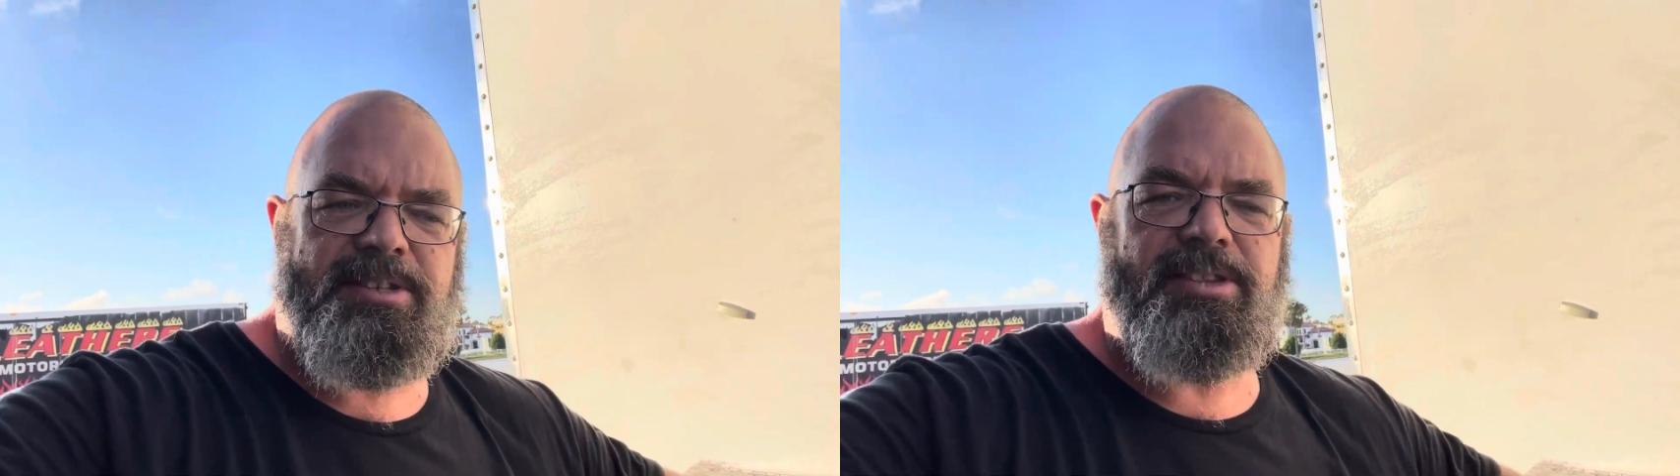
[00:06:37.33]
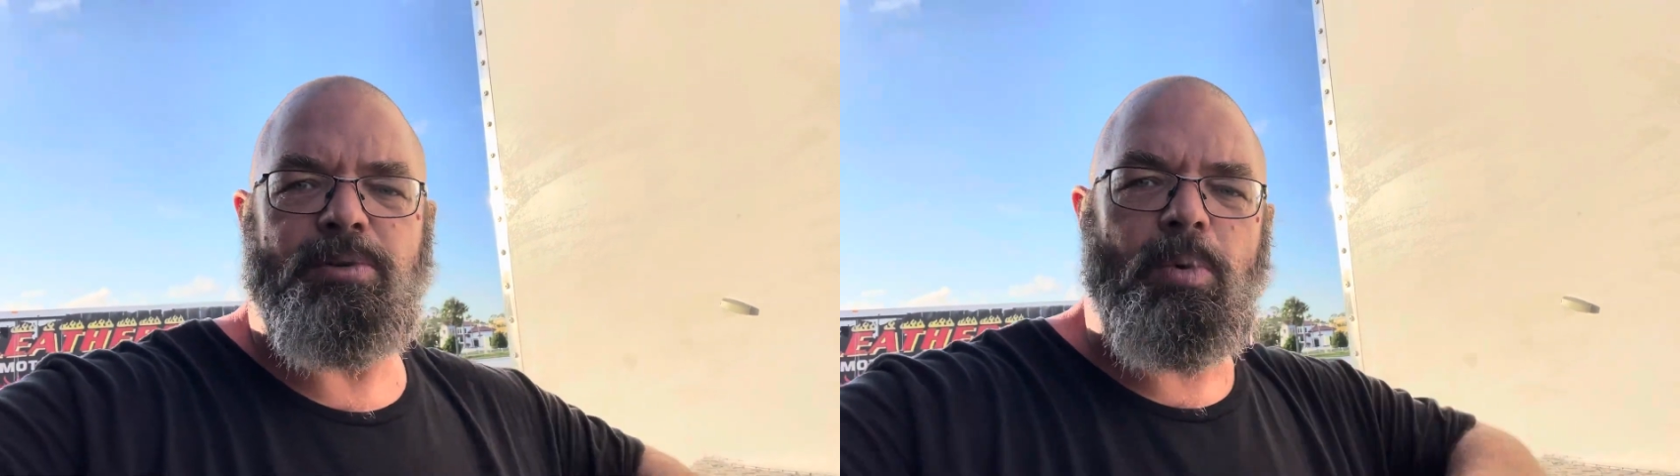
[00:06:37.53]

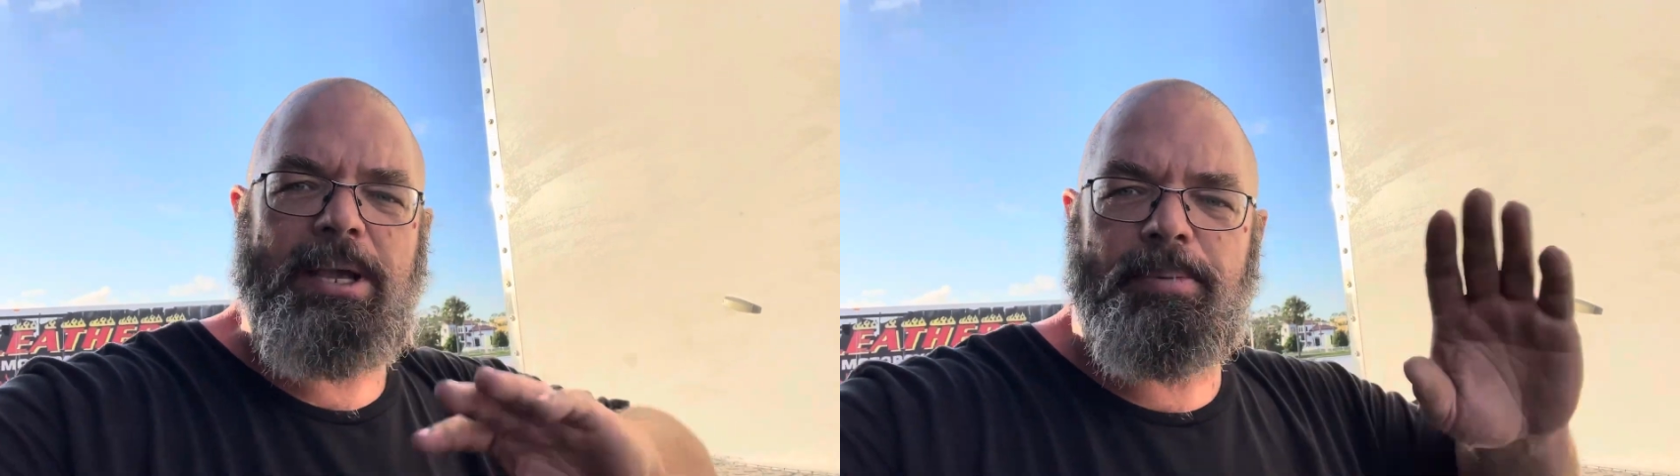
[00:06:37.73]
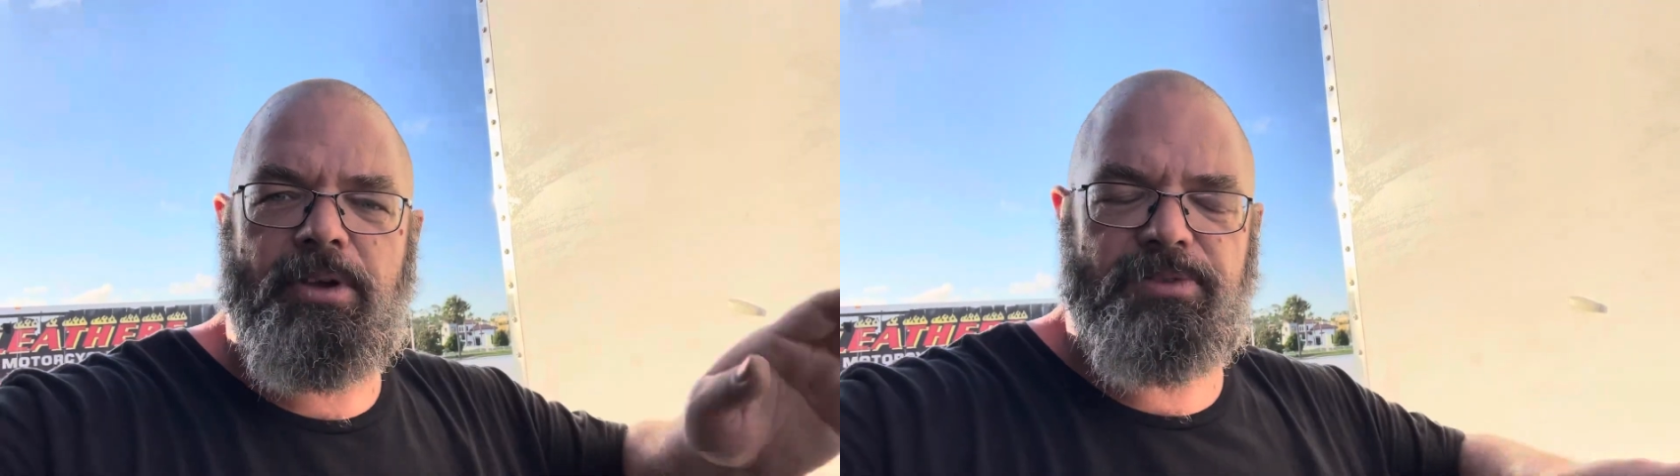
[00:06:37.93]
and then
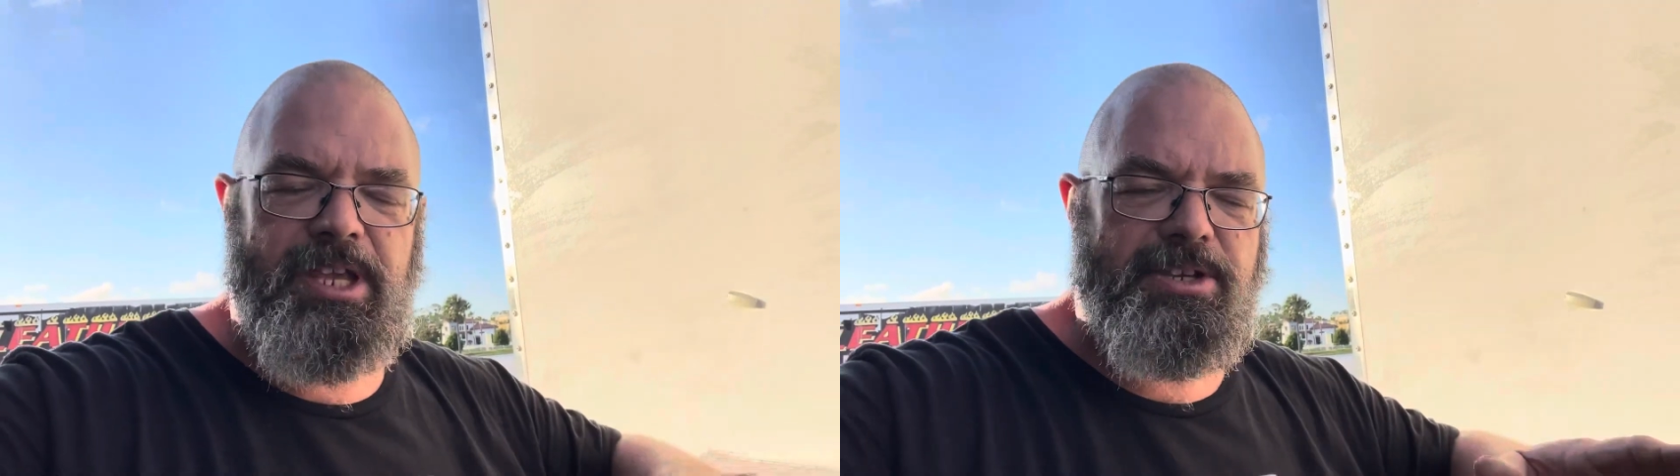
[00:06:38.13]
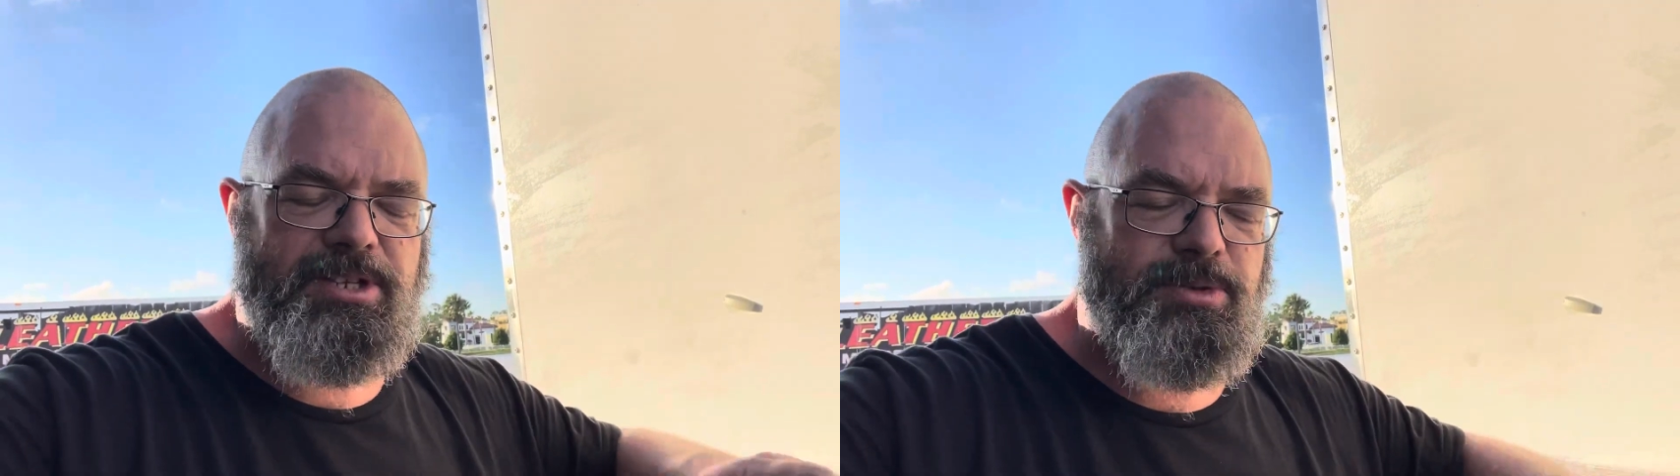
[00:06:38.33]
wipe off the
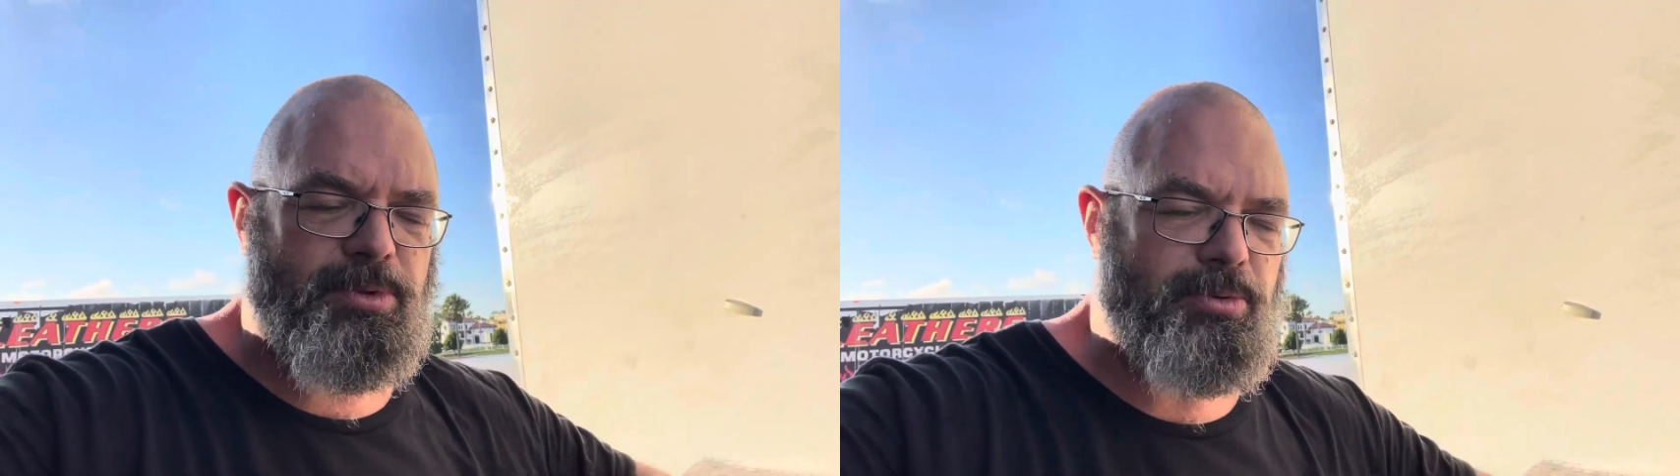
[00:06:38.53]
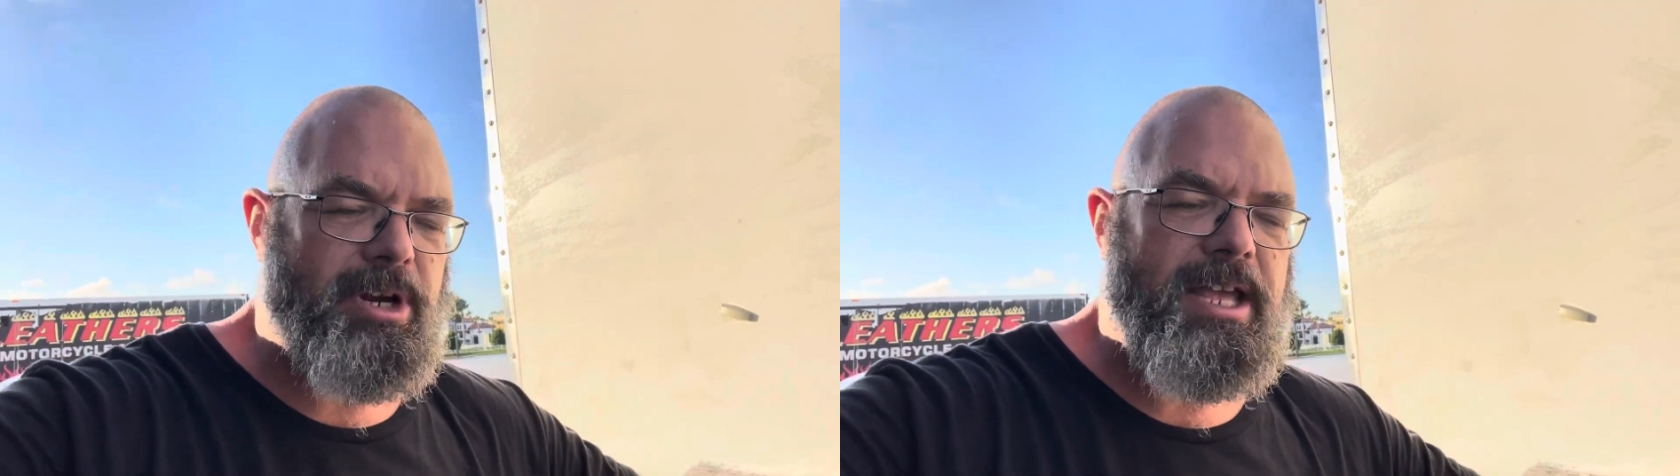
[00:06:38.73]
excess with
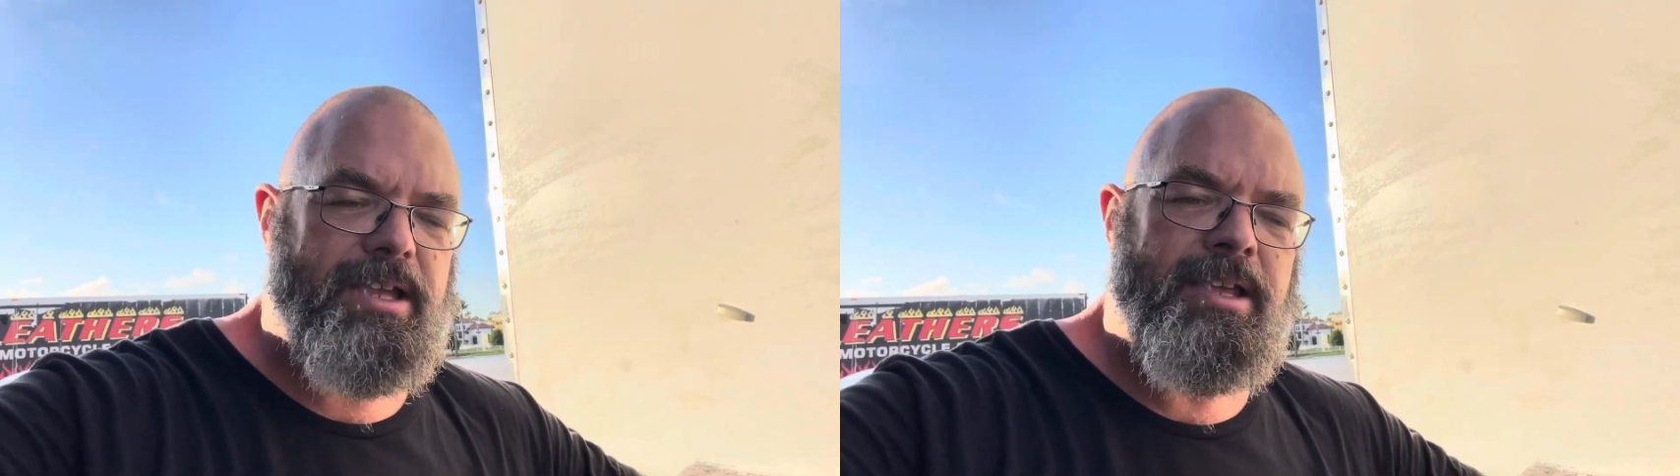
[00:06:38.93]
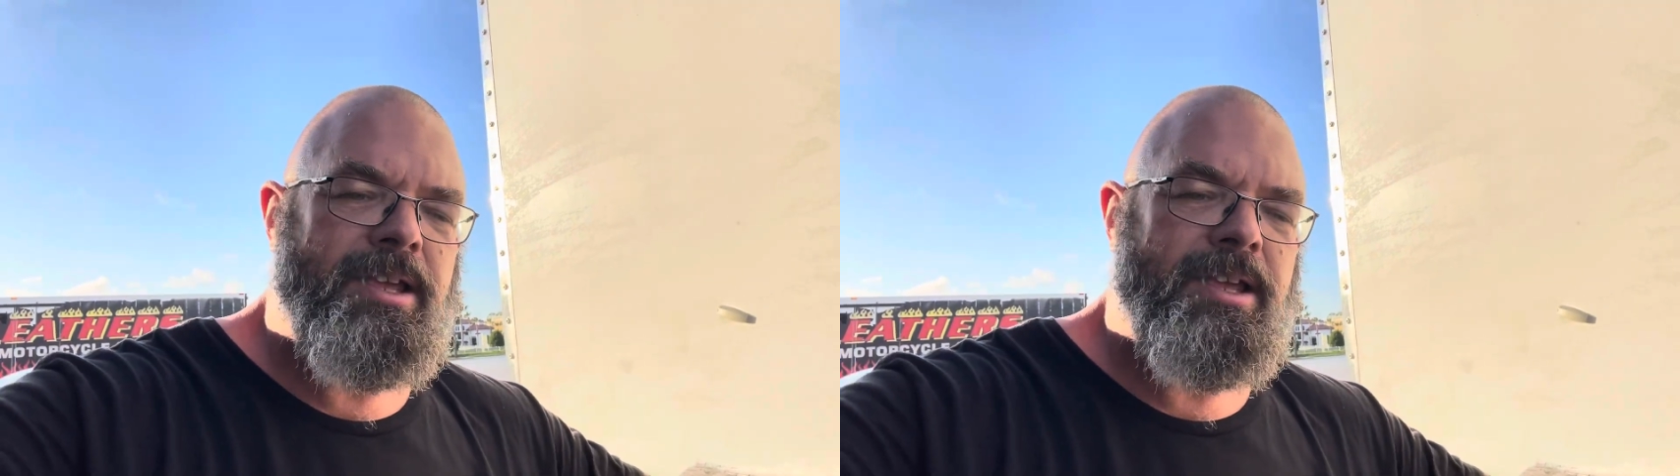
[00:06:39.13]
a rag.